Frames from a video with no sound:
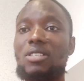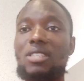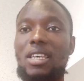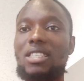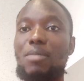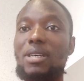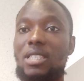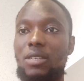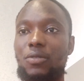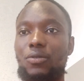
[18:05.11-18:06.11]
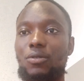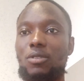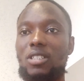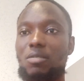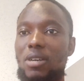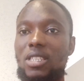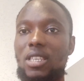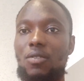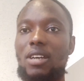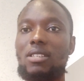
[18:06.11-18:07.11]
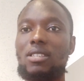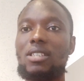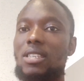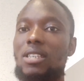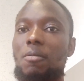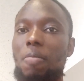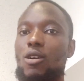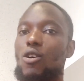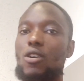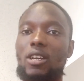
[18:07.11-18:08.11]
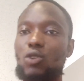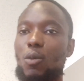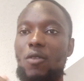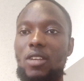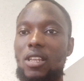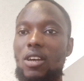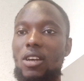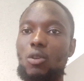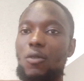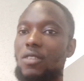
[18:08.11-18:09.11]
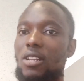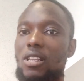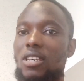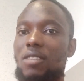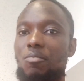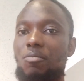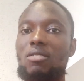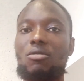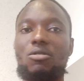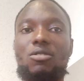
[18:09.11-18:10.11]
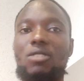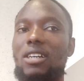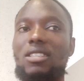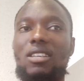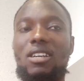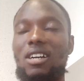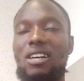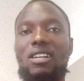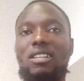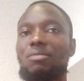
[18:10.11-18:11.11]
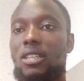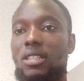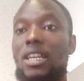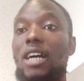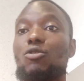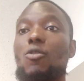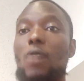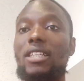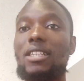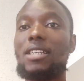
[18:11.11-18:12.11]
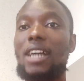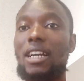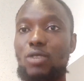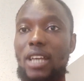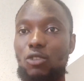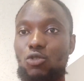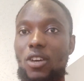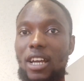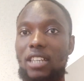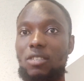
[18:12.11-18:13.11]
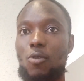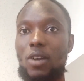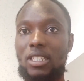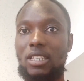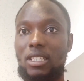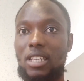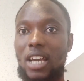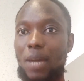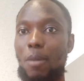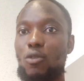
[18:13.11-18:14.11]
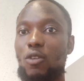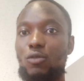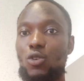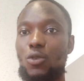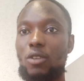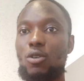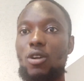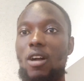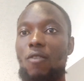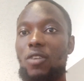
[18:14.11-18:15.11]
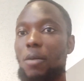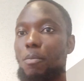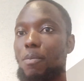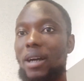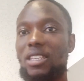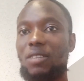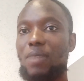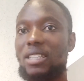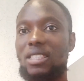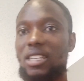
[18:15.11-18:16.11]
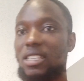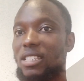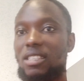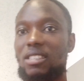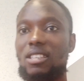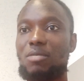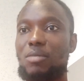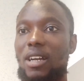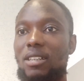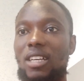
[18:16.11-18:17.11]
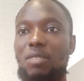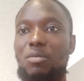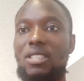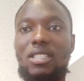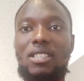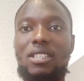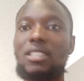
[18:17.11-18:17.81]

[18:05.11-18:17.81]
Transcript: It's massive. It's massive. And City on the top of the league. I think they are doing what they are showing us what they are capable of doing. For the I think past 3 seasons it has been City.